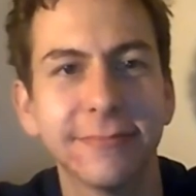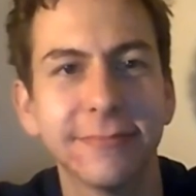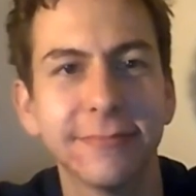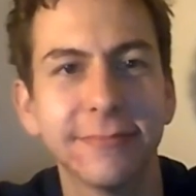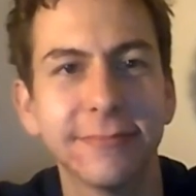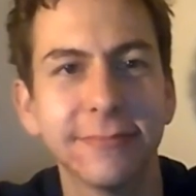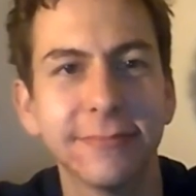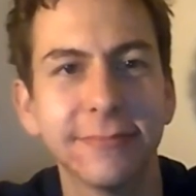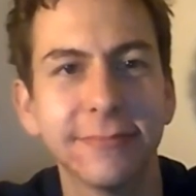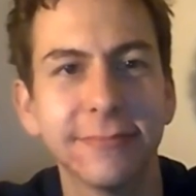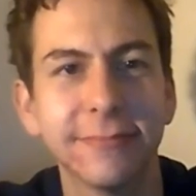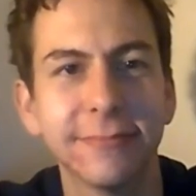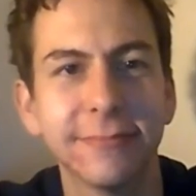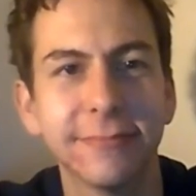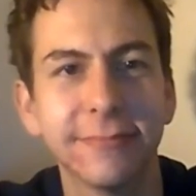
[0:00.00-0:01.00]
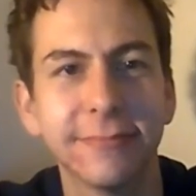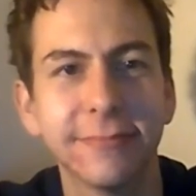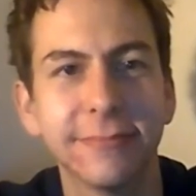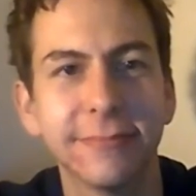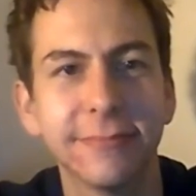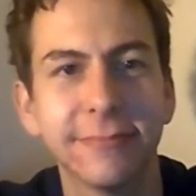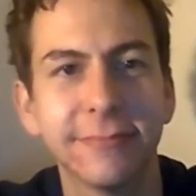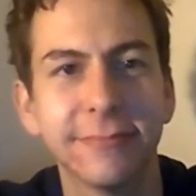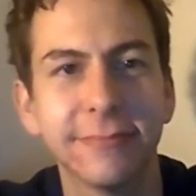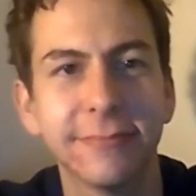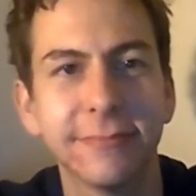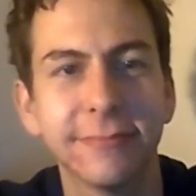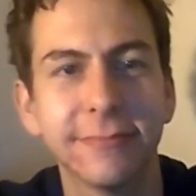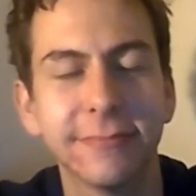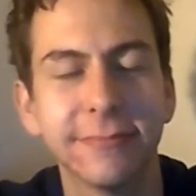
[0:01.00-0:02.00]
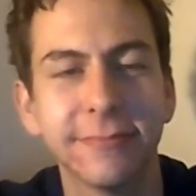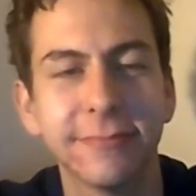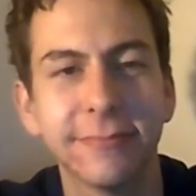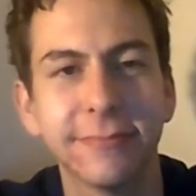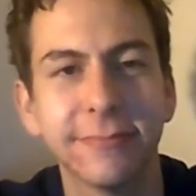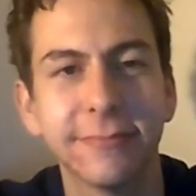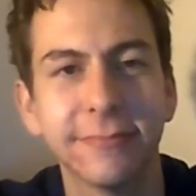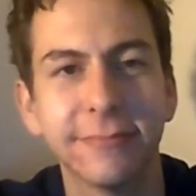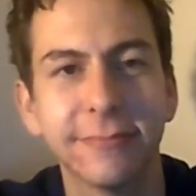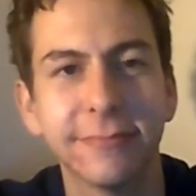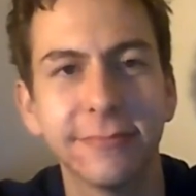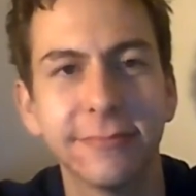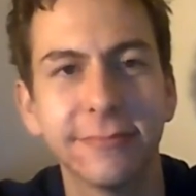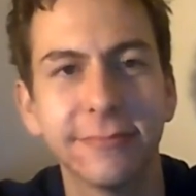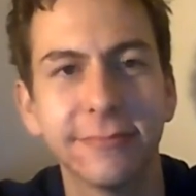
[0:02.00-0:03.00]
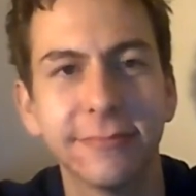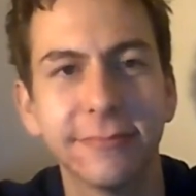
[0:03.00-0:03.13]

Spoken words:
(silent)